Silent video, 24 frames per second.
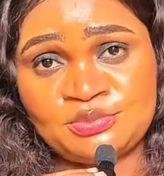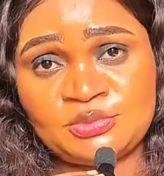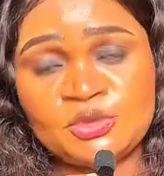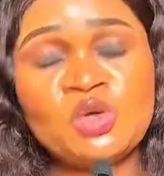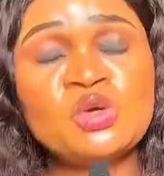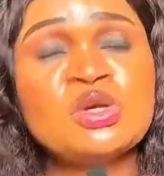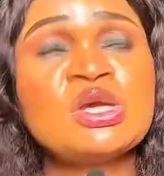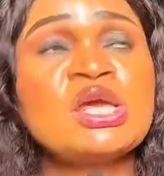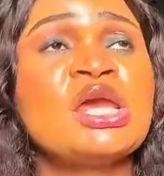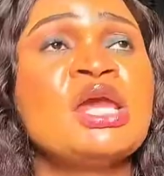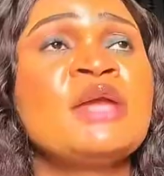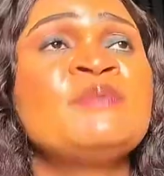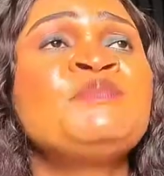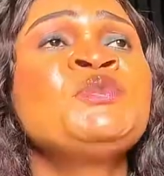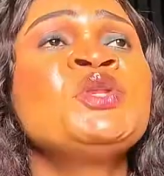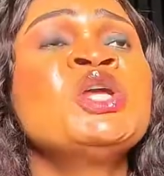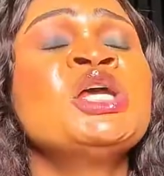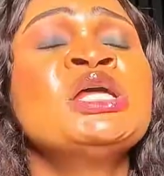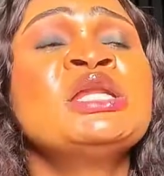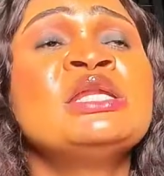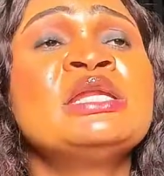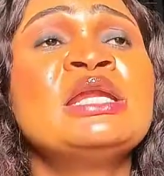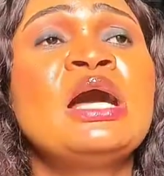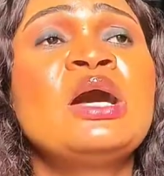Okay,
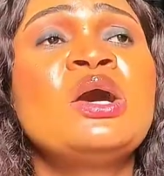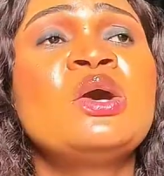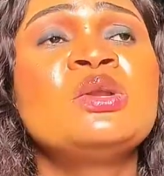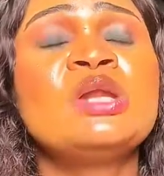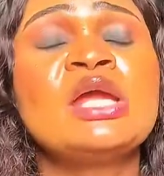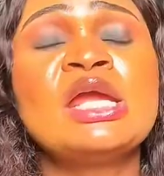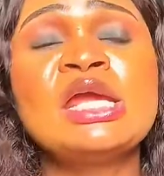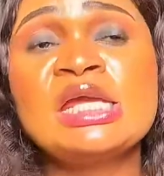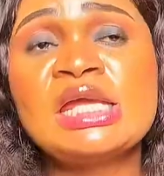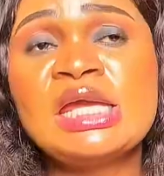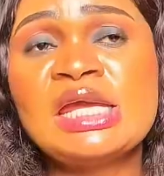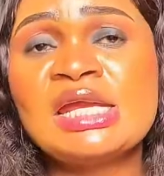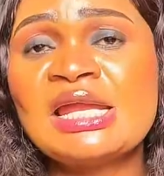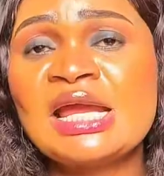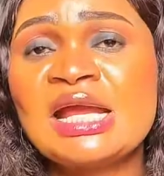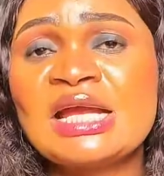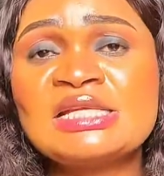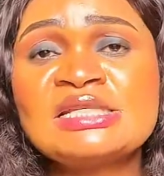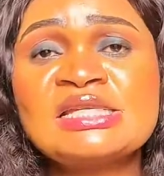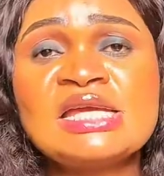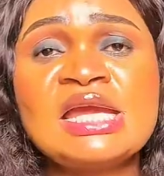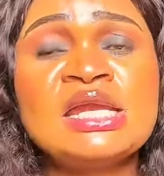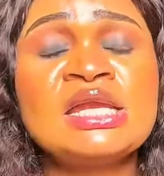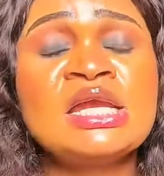now again, like I
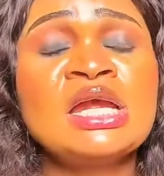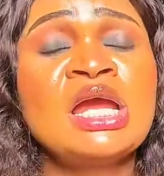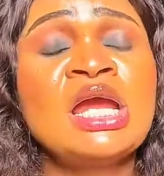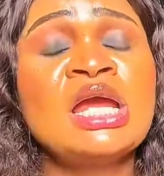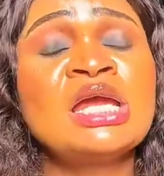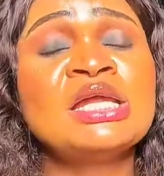said,